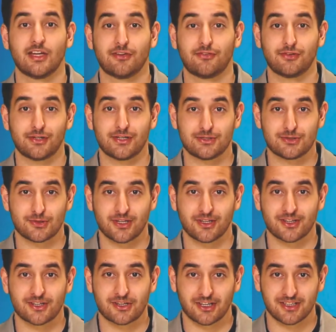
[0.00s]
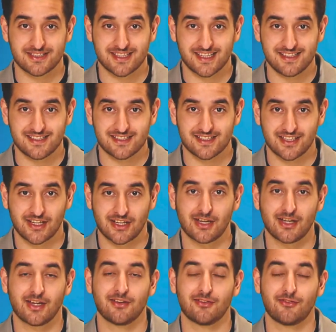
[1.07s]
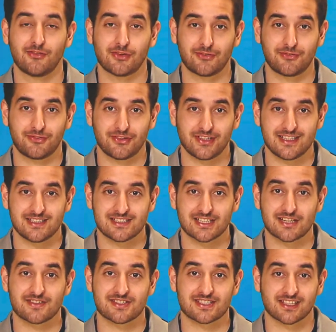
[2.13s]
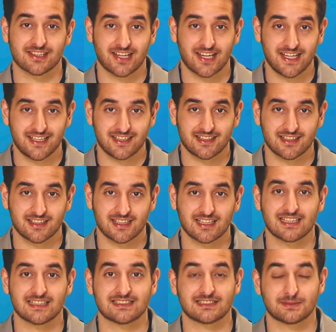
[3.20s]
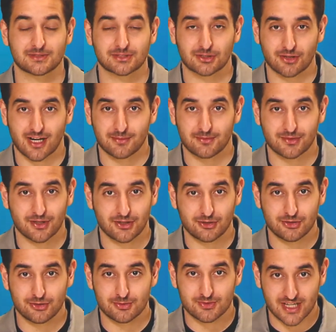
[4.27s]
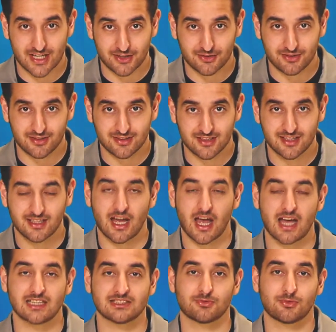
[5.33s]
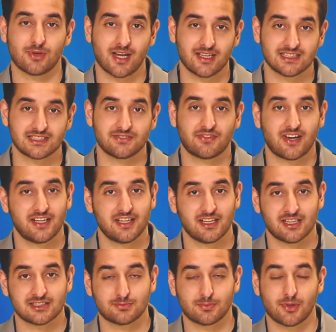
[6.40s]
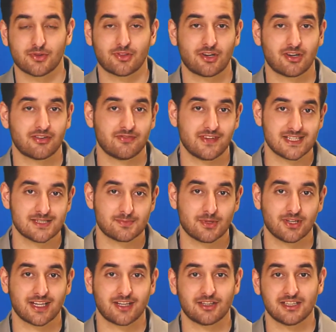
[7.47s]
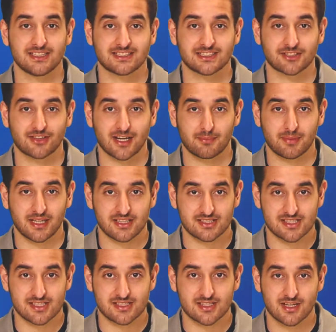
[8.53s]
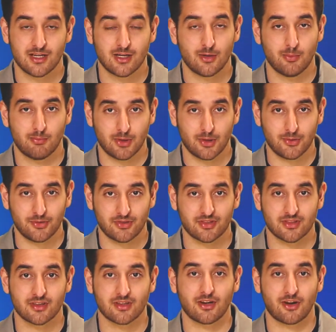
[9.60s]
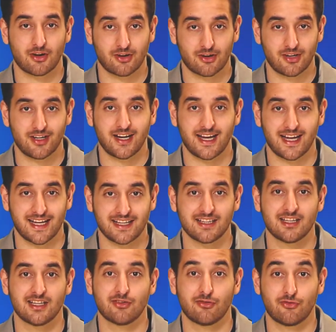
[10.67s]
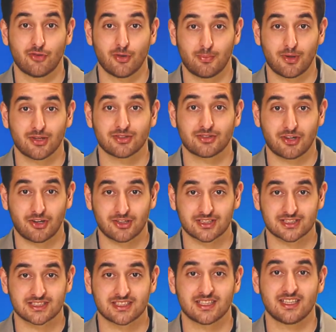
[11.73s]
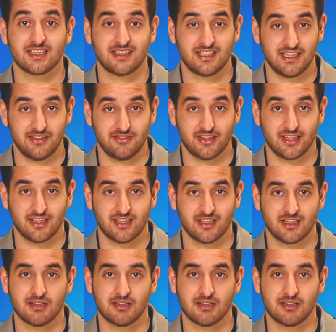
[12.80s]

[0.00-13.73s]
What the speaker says: If you're enjoying our content, feel free to give us a like and subscribe to our YouTube channel, as well as finding us both on our Facebook and our Instagram pages. Both are at Footballtalkstv.